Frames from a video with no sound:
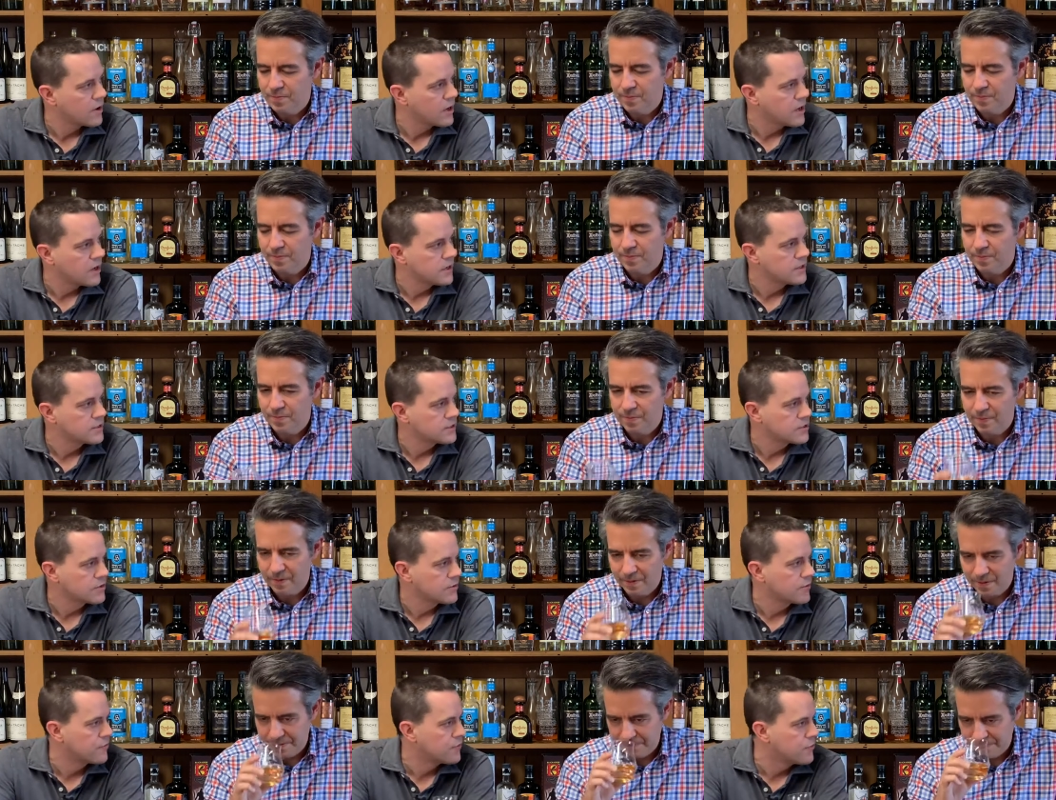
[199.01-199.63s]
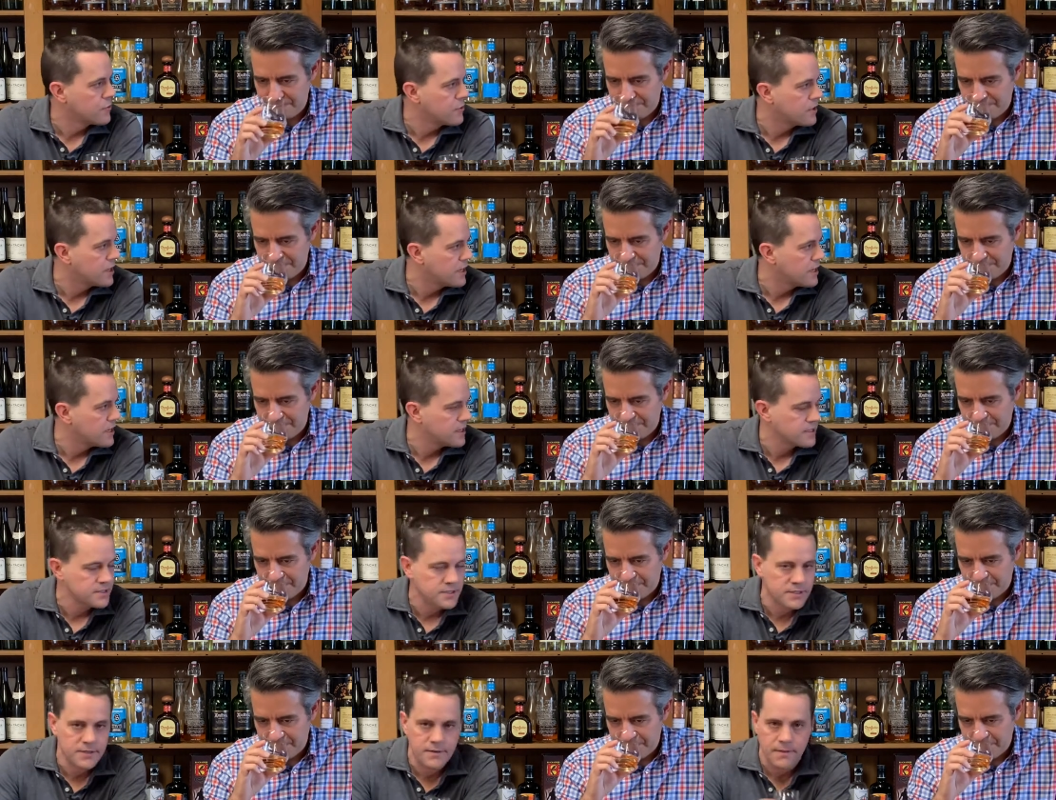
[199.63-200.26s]
Speaker 1: There's a little fruitiness.
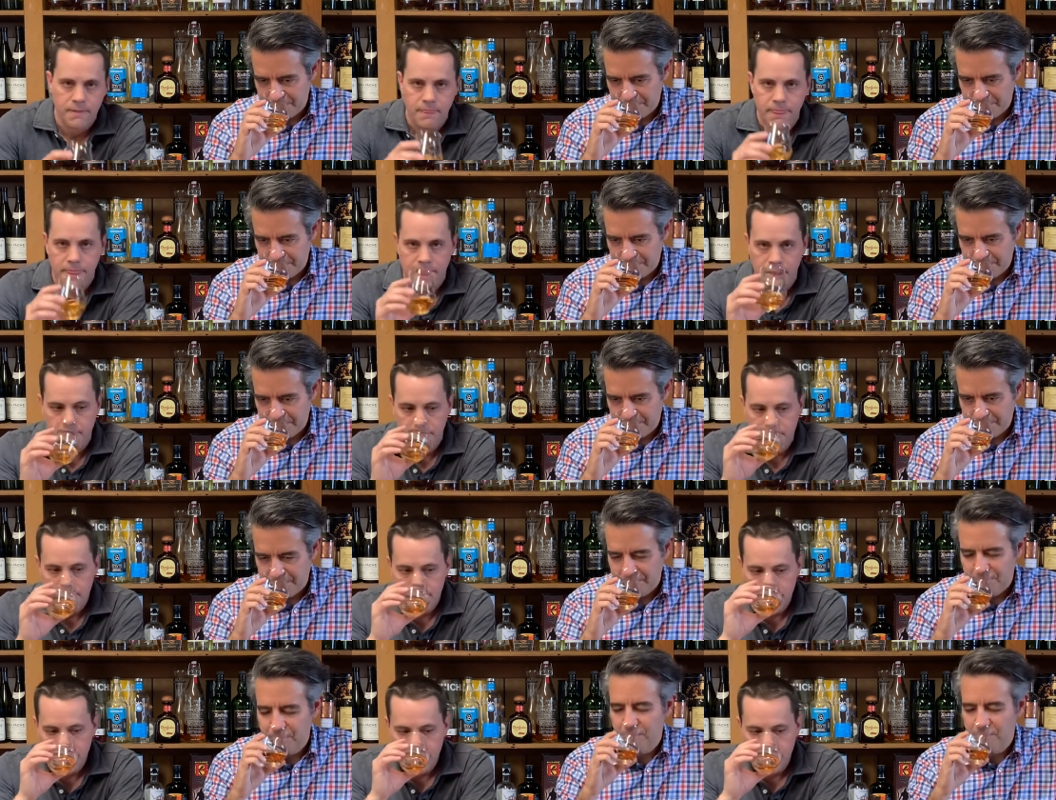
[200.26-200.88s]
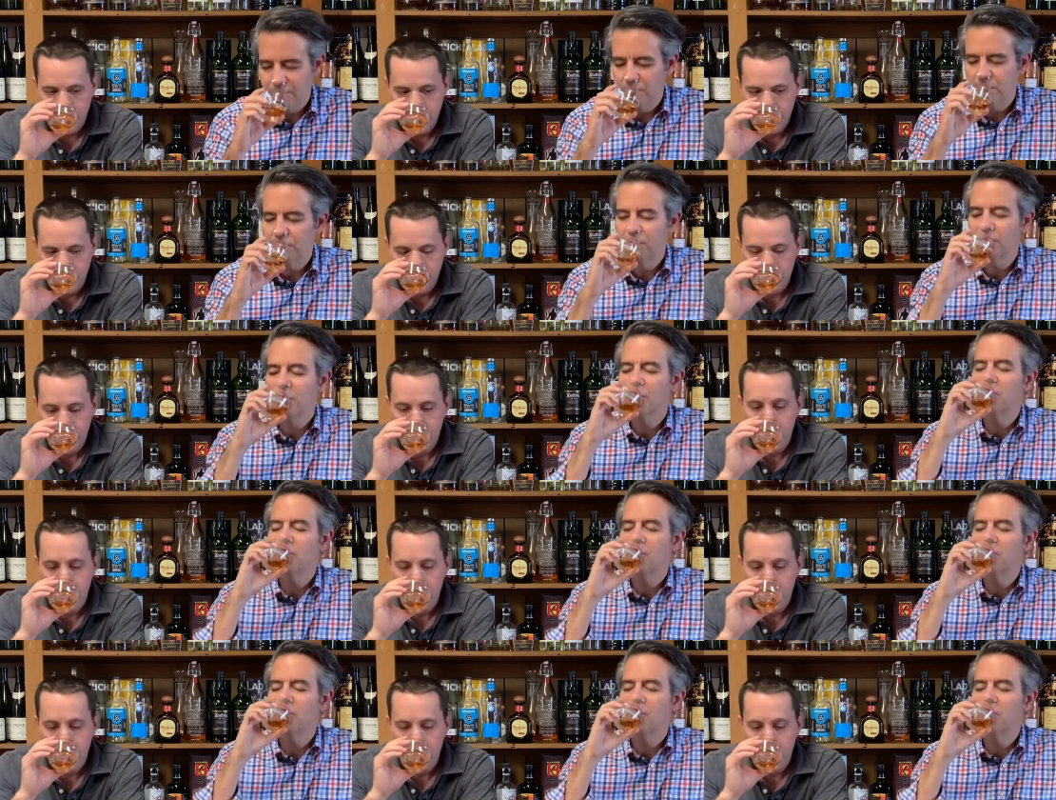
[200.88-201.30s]
Let's see.